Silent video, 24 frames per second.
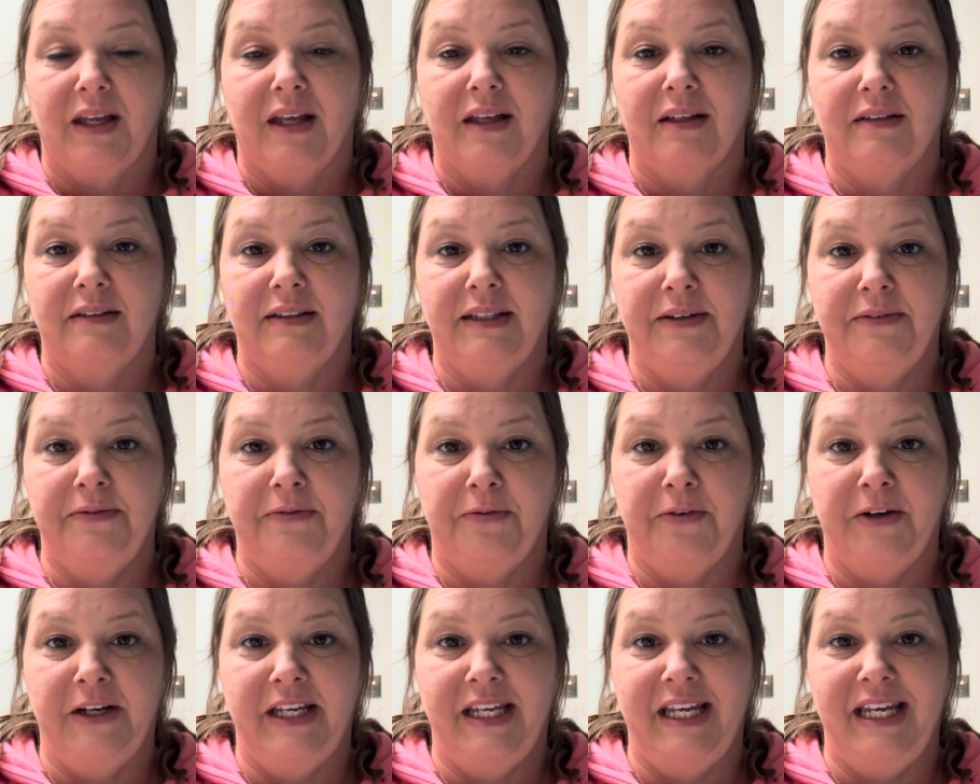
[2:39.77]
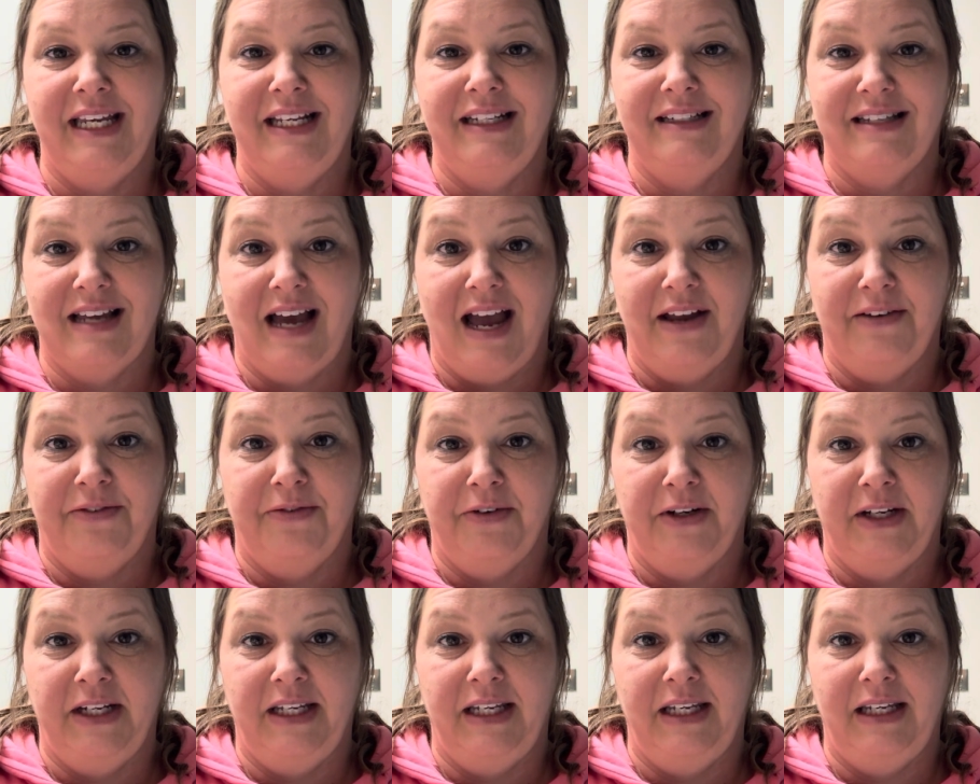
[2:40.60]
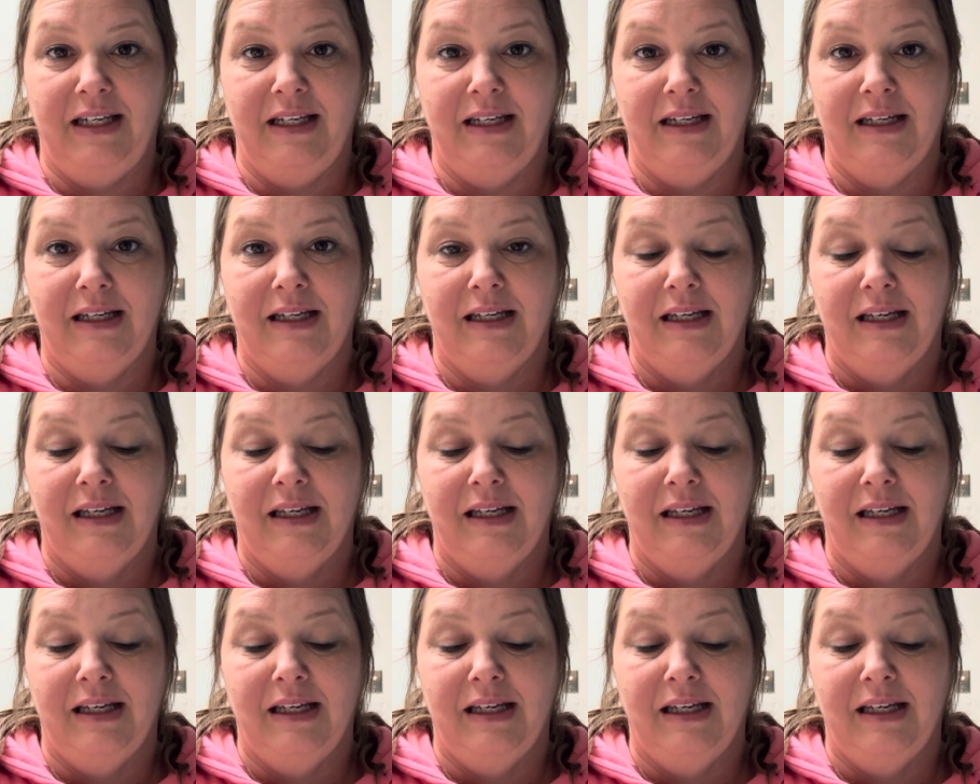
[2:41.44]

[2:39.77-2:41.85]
live freaky, die freaky.